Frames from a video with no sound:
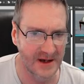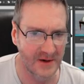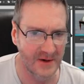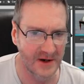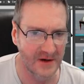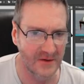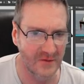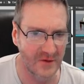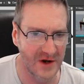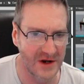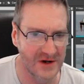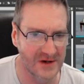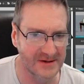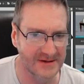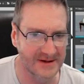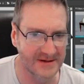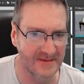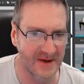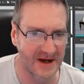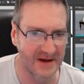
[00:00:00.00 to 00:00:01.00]
so we can
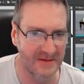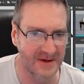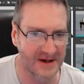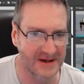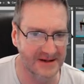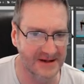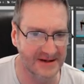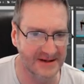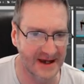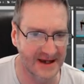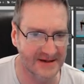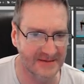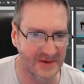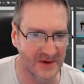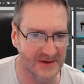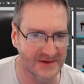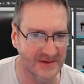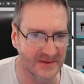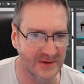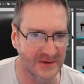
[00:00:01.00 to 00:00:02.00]
reuse as many pieces as
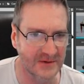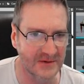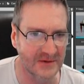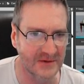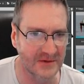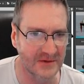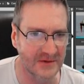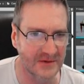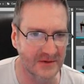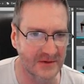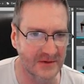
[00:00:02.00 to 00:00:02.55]
possible.